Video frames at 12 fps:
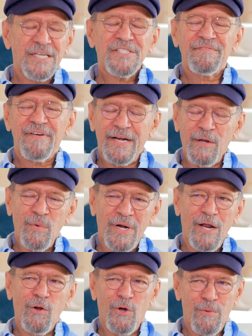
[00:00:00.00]
It's funny, when
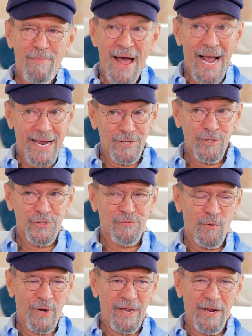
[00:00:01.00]
I look back at those
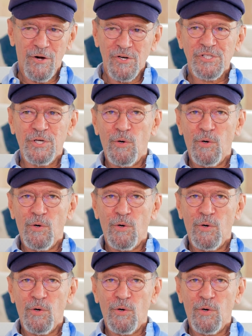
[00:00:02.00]
40 years,